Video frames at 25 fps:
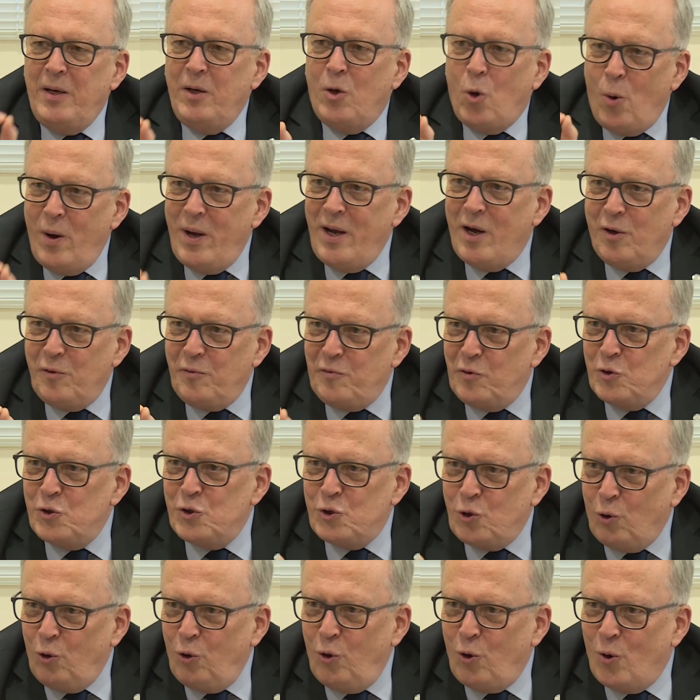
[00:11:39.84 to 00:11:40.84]
Going on for
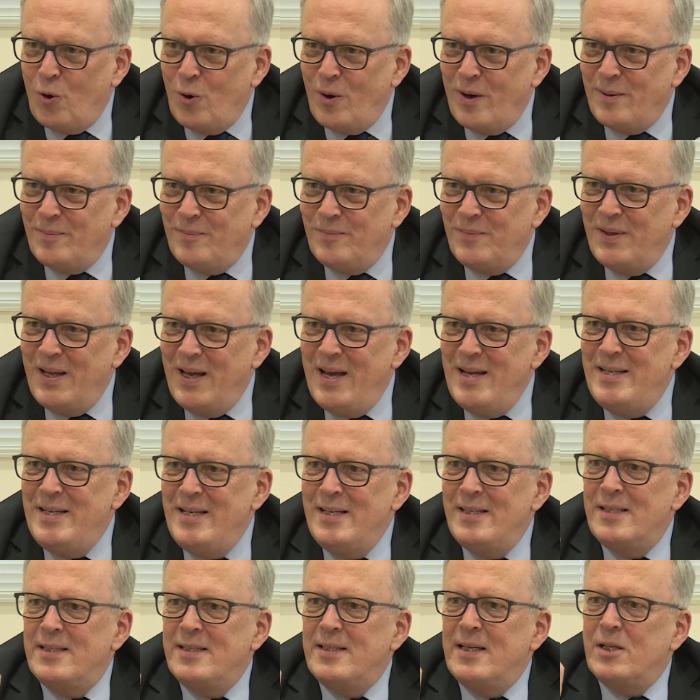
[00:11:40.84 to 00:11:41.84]
so long. It
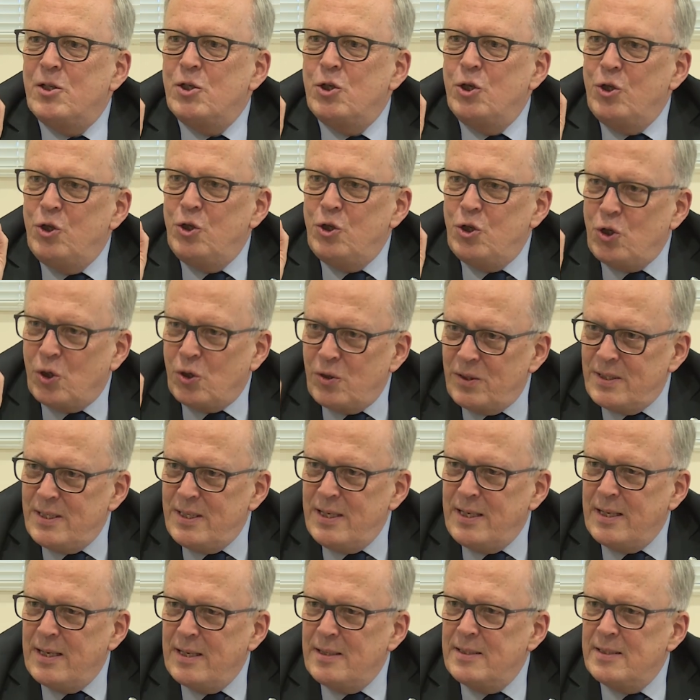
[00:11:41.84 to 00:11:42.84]
is such a
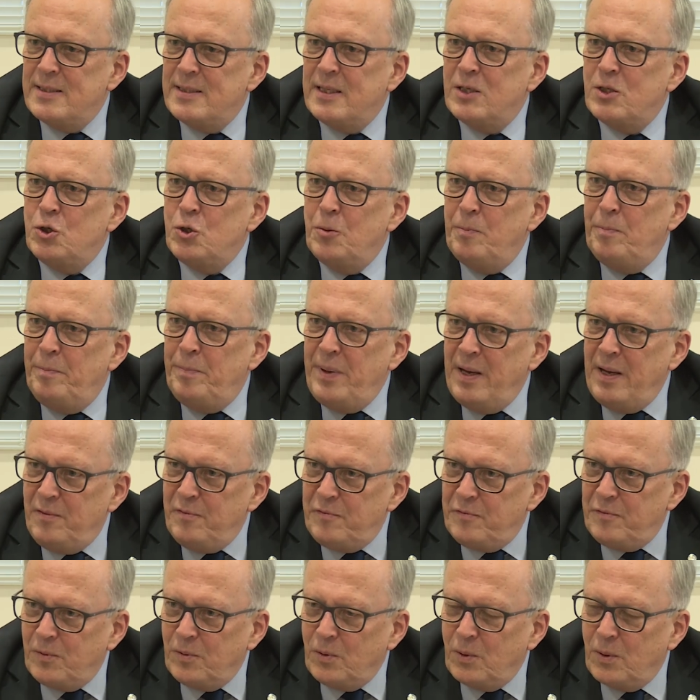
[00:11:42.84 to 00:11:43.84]
toxic and such a
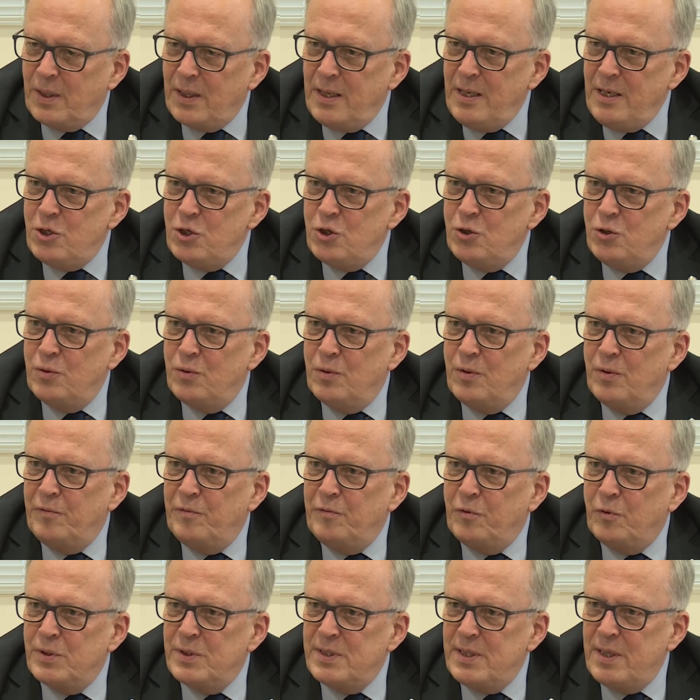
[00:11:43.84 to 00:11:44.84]
painful issue
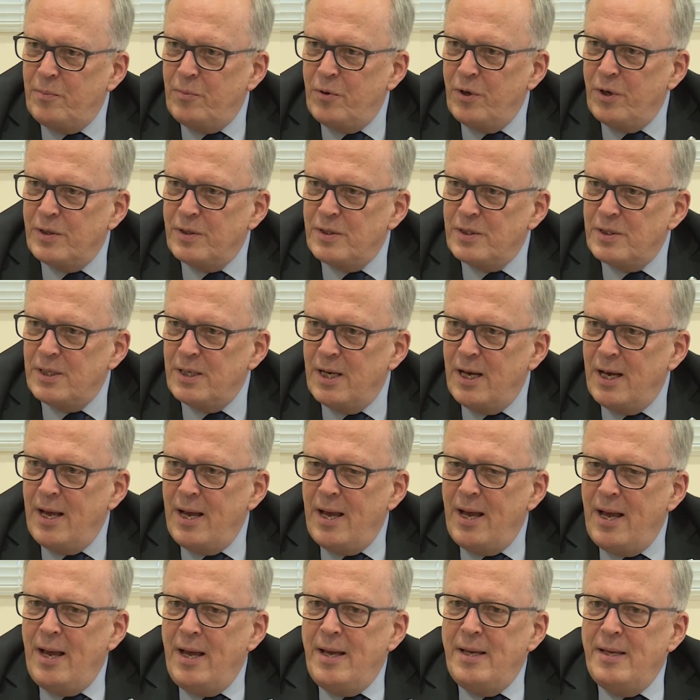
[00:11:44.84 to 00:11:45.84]
for Cypriots.
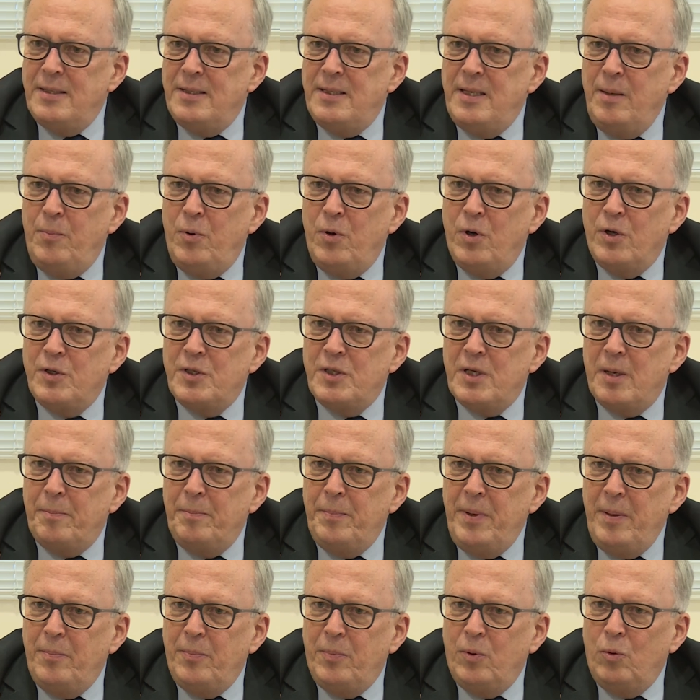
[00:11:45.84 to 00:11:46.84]
Cypriots are
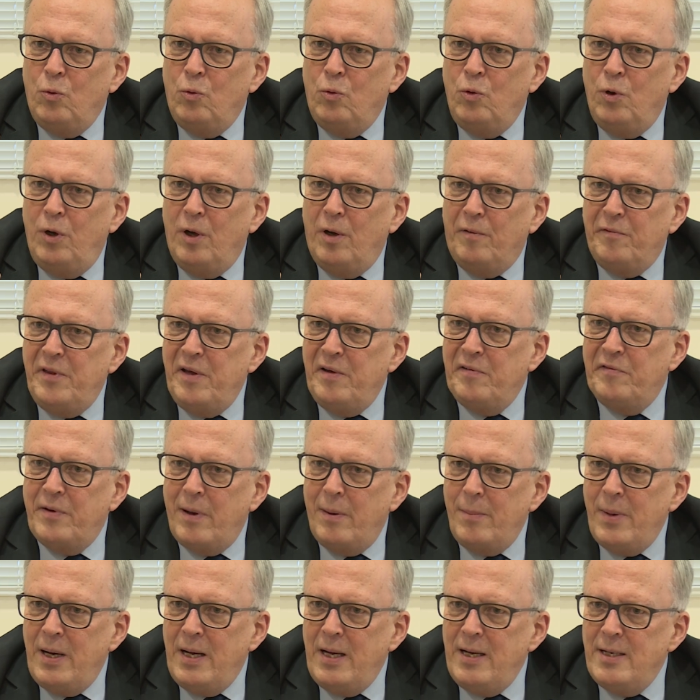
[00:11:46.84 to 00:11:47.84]
people who love their
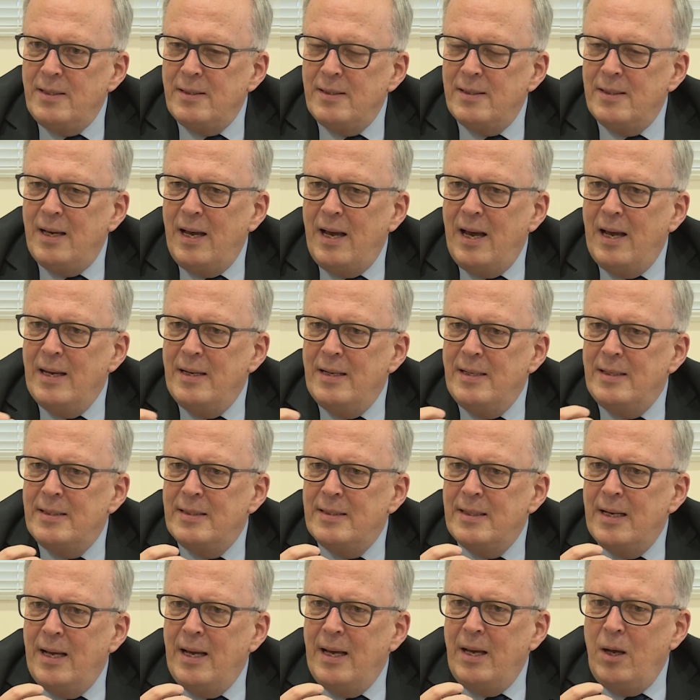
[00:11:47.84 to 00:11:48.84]
families and
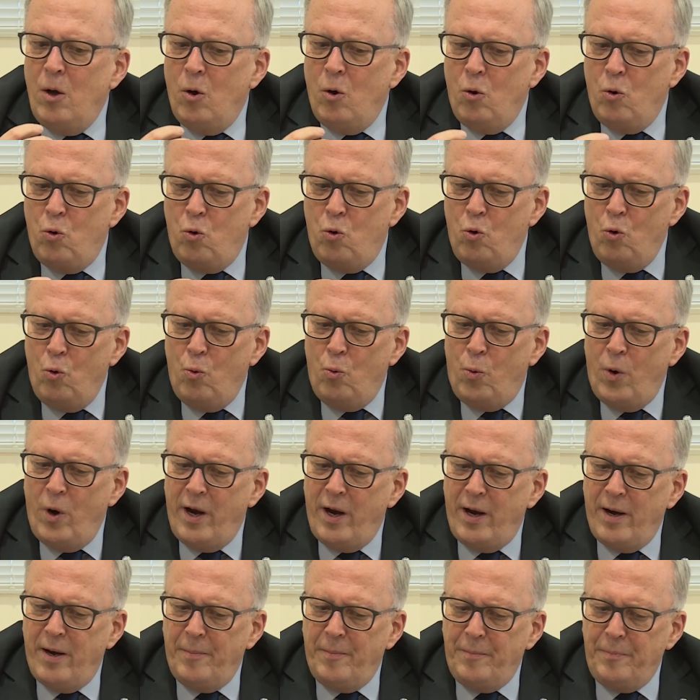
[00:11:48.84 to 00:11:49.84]
who
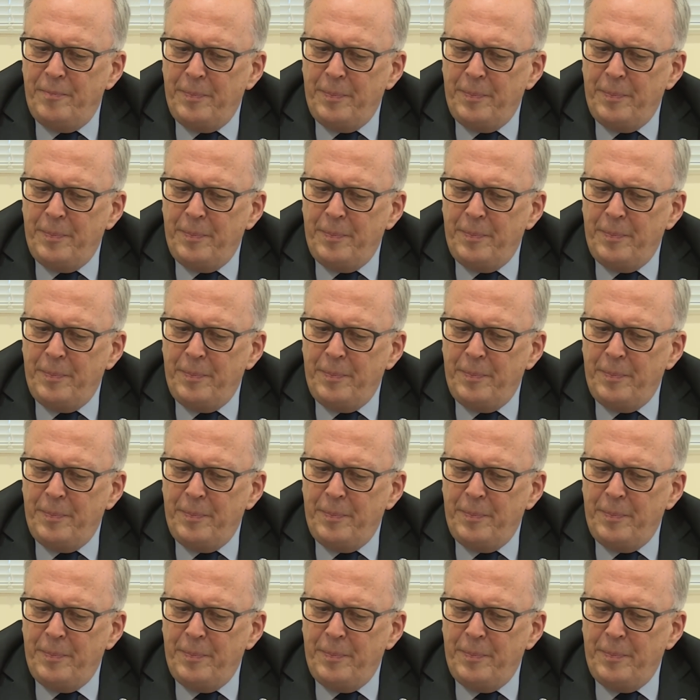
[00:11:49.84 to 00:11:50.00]
were